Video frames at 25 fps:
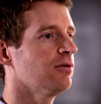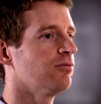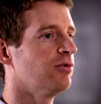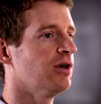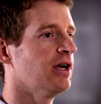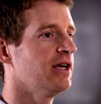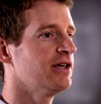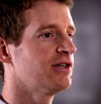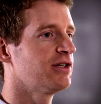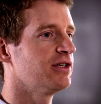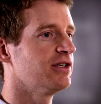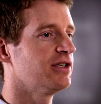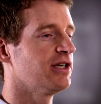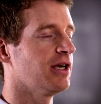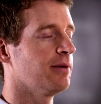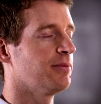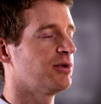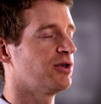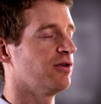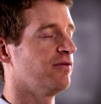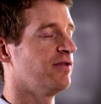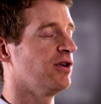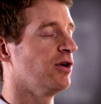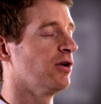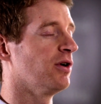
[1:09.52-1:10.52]

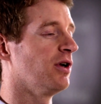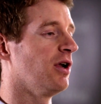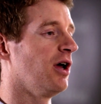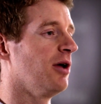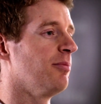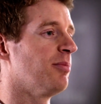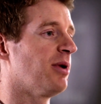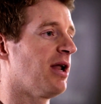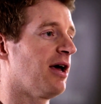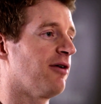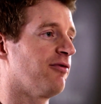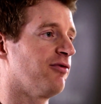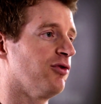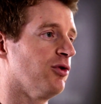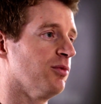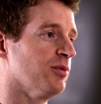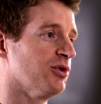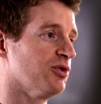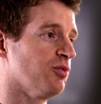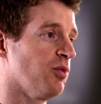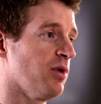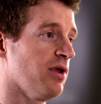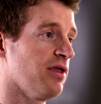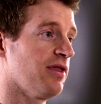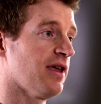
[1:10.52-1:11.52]
relationships of the online
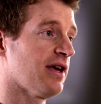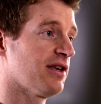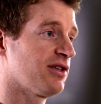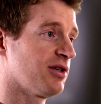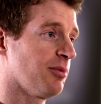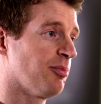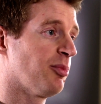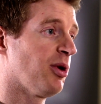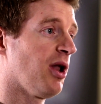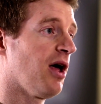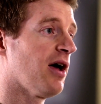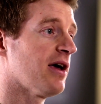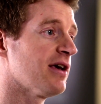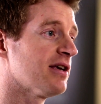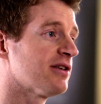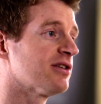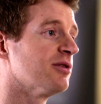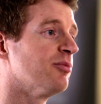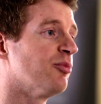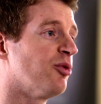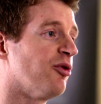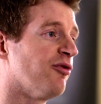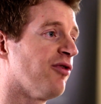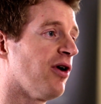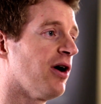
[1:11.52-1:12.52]
platforms with their suppliers
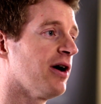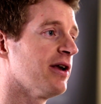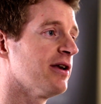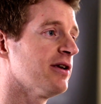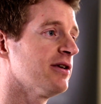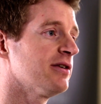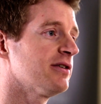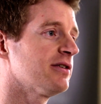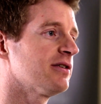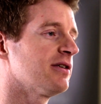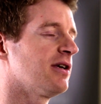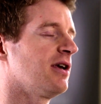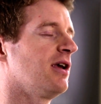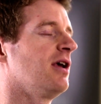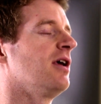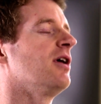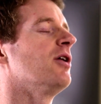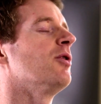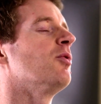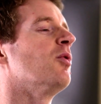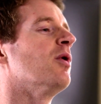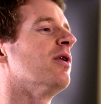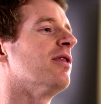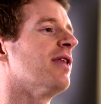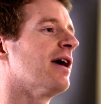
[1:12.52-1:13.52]
and providers,
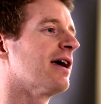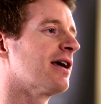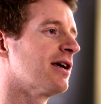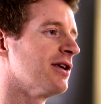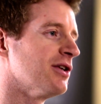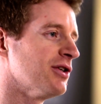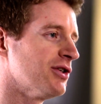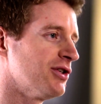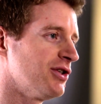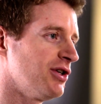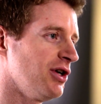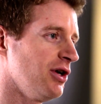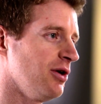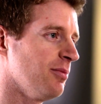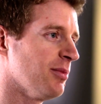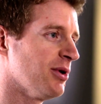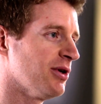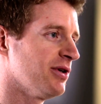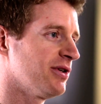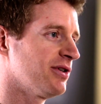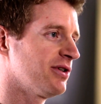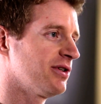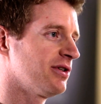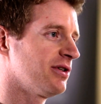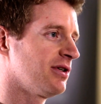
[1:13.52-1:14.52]
with their
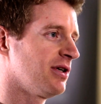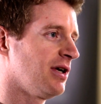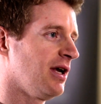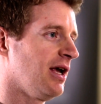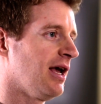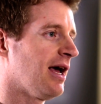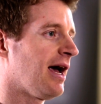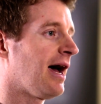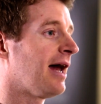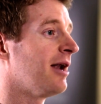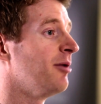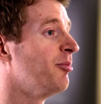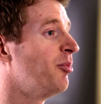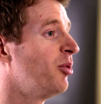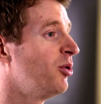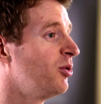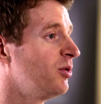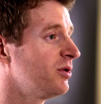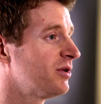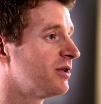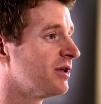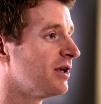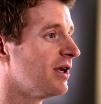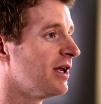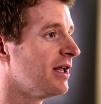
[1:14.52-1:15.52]
consumers, and
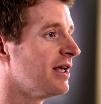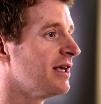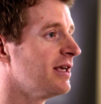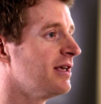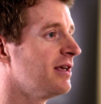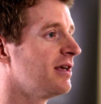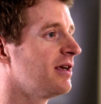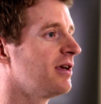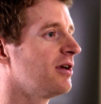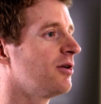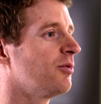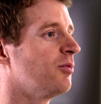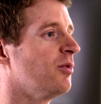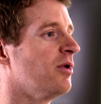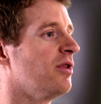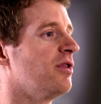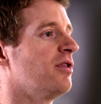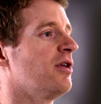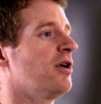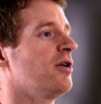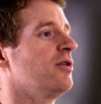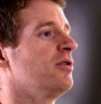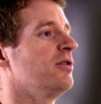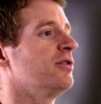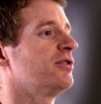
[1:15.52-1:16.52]
importantly,
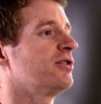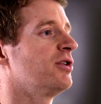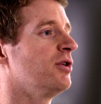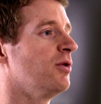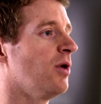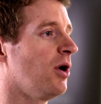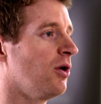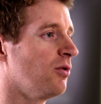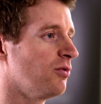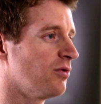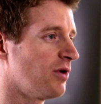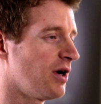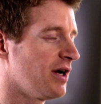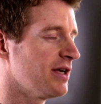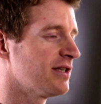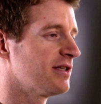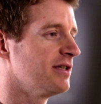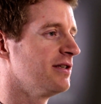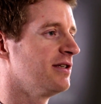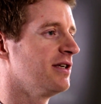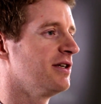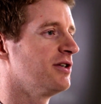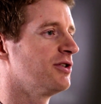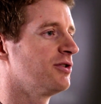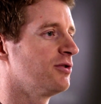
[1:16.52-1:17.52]
with those who hold
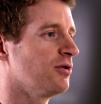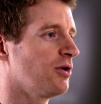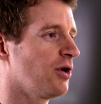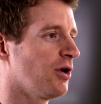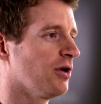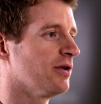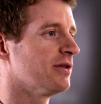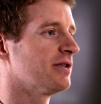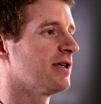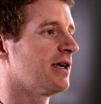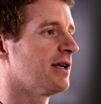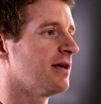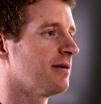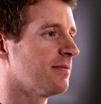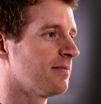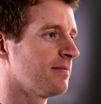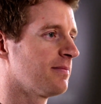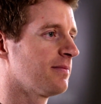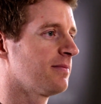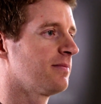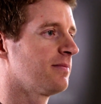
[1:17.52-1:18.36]
rights in digital content.